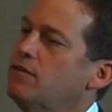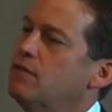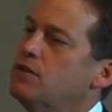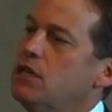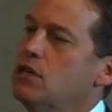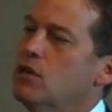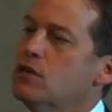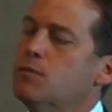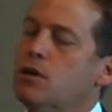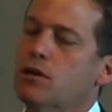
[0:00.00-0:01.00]
15
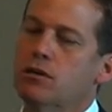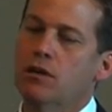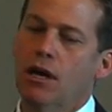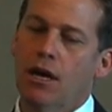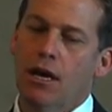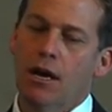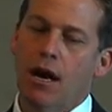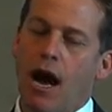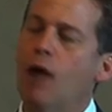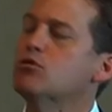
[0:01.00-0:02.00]
years, because
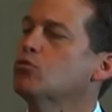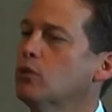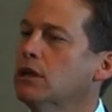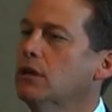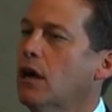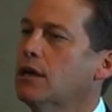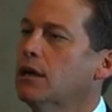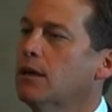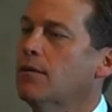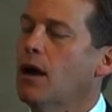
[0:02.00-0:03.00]
I was really lucky.